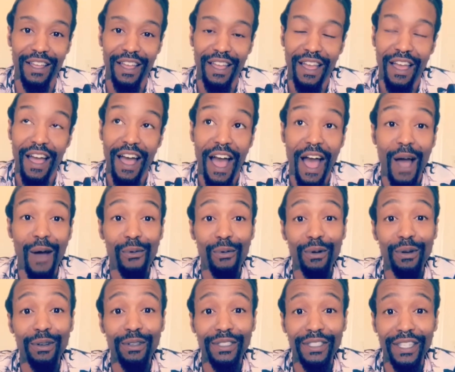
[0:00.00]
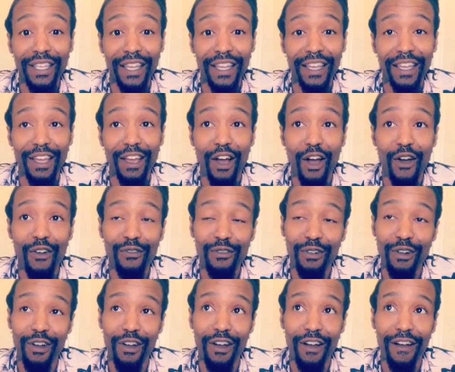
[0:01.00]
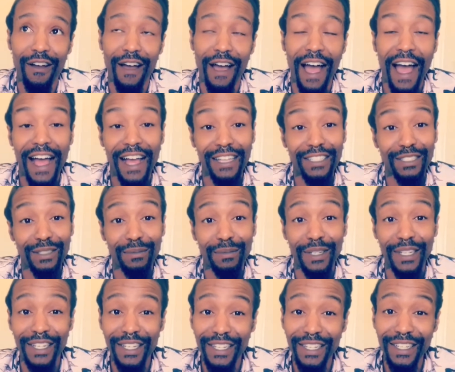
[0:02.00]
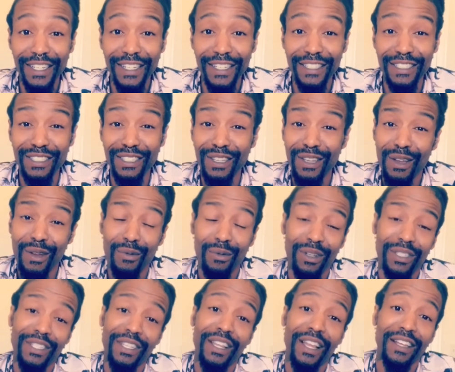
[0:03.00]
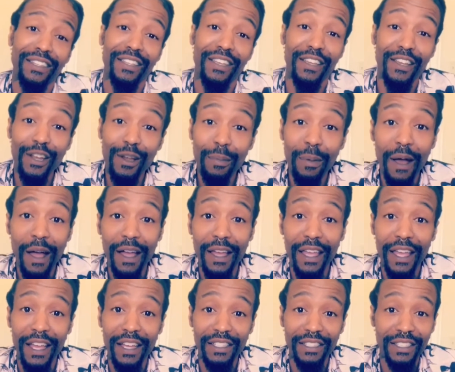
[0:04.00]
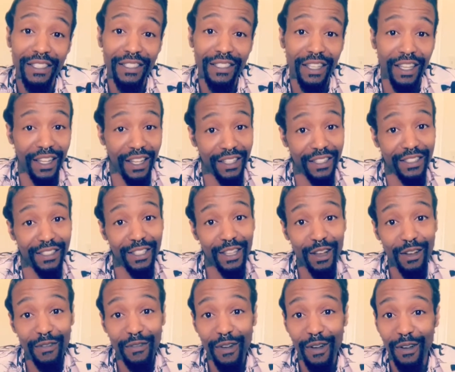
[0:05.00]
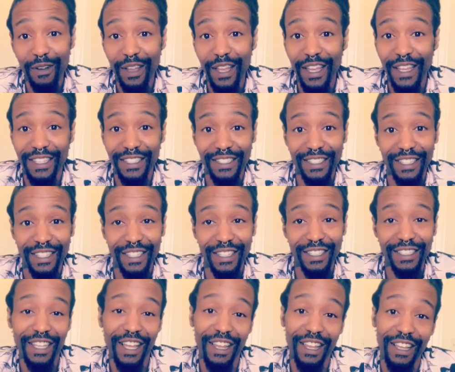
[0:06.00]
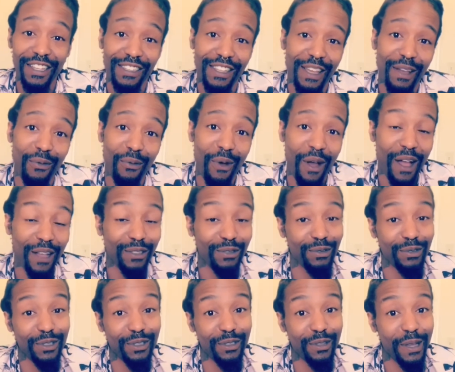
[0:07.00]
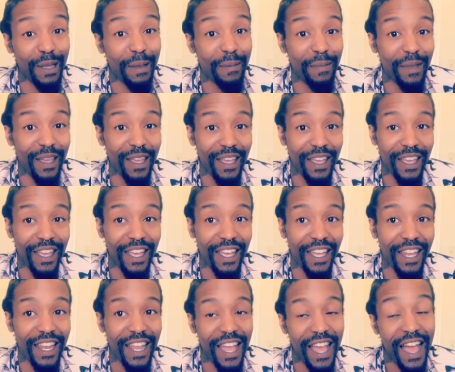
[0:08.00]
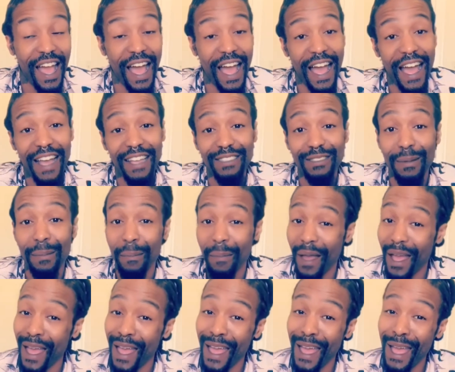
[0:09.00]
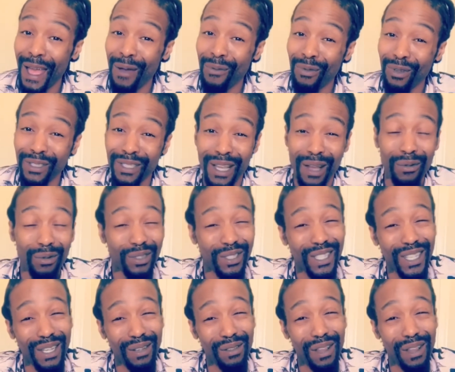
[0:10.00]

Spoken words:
I will say, overall, I had some goods, which I like the AirPod cases, I like the cell phone cases, I like that watch with the suede band. I had some bad, which I would say like